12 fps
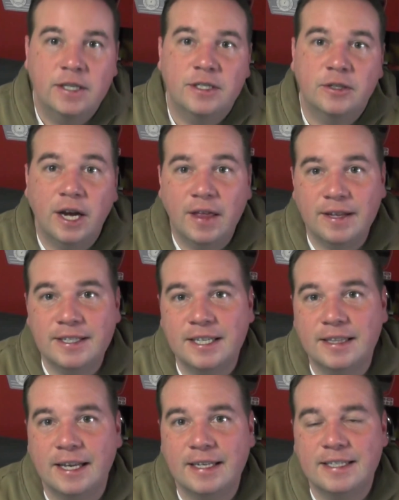So yeah, that's
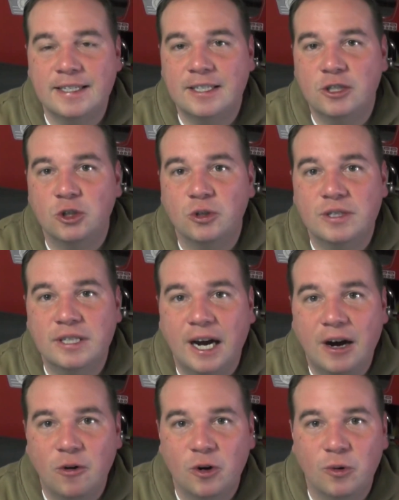it. That's your
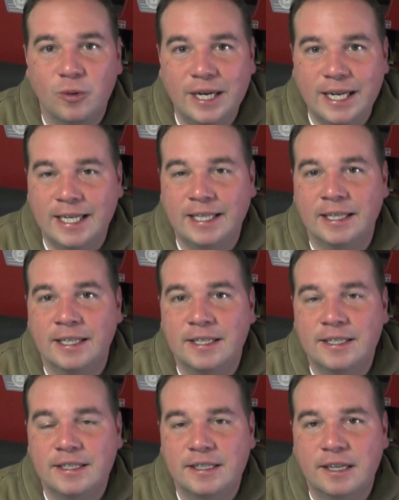tower reading
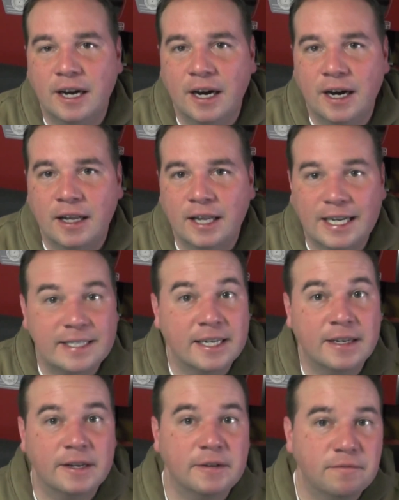list. Uh, like I
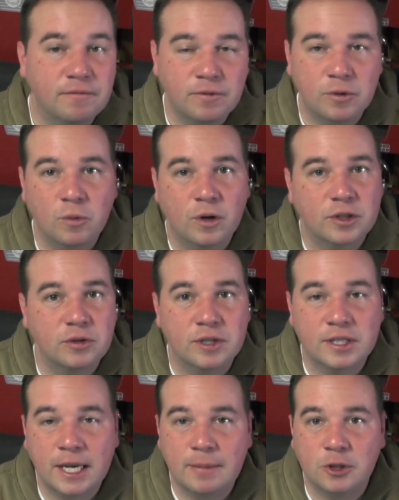said, if you want to
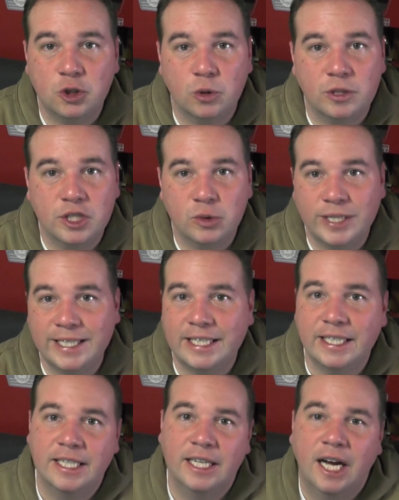just keep it short and sweet,
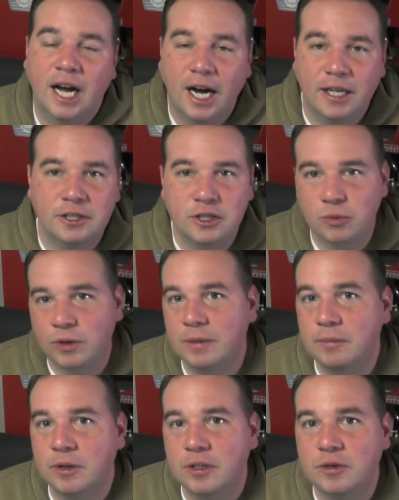just read
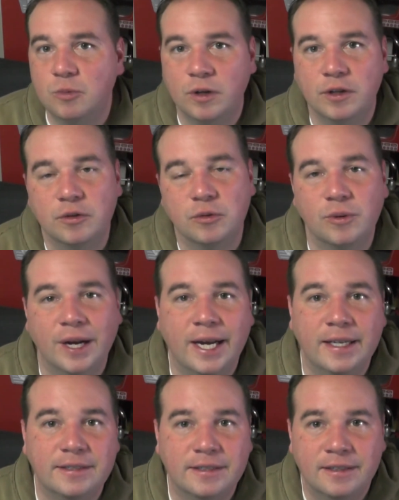books one through
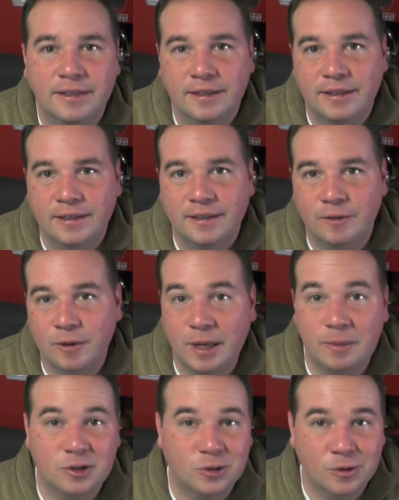eight. If you want to
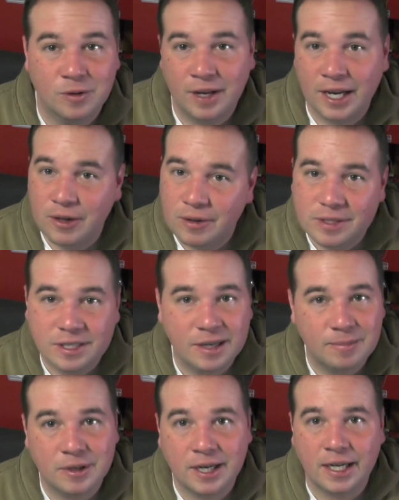keep it shorter than that, you can
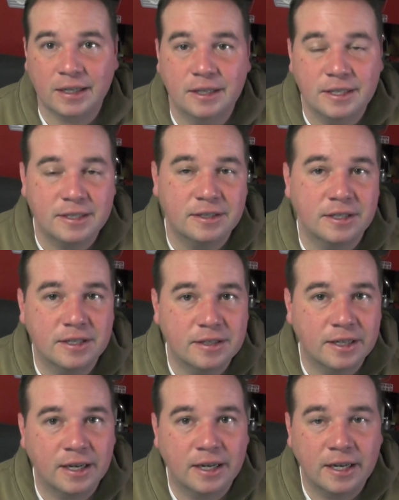skip book eight. It's
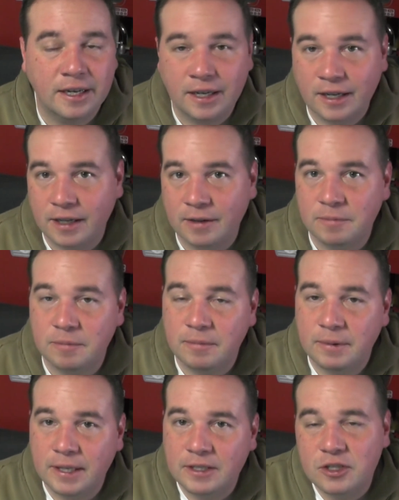just a uh,
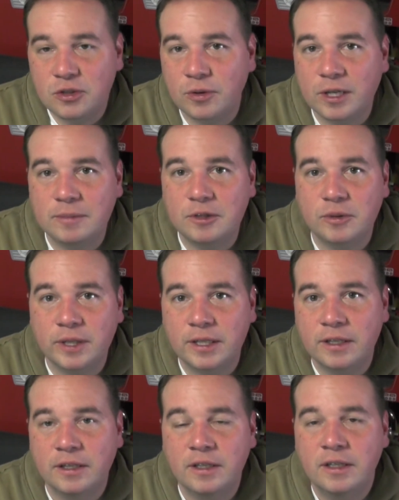story in between.